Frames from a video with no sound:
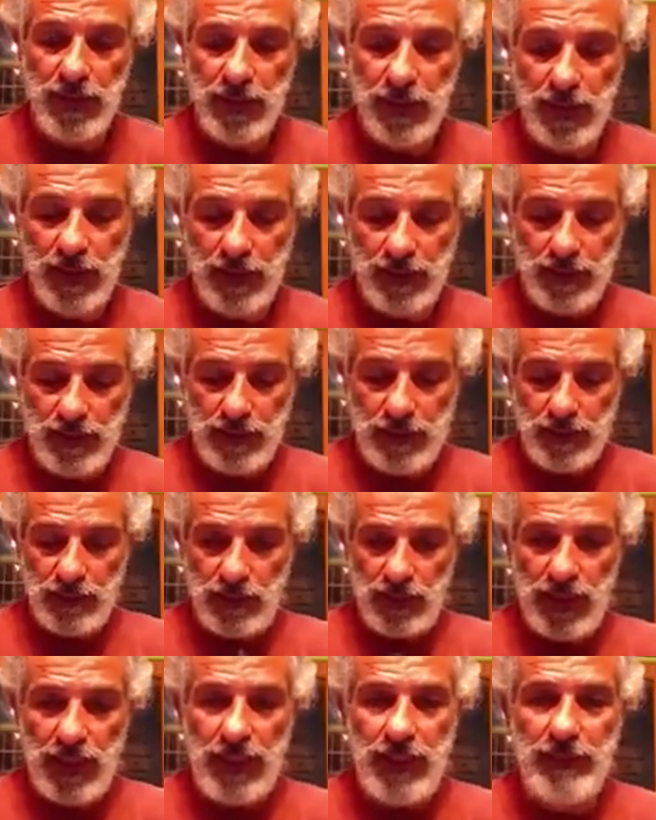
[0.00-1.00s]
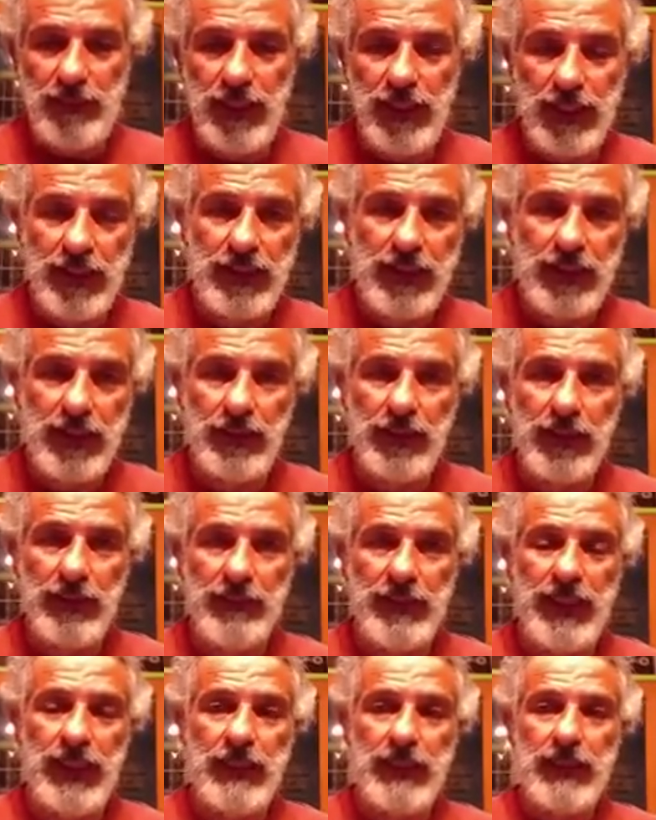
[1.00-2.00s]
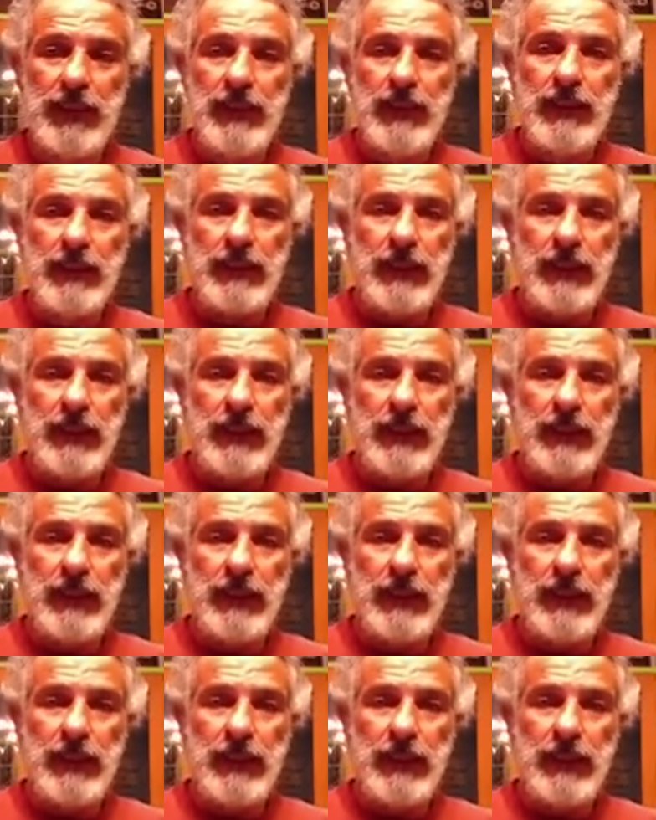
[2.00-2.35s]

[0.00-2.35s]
and we'll animate it here in a minute.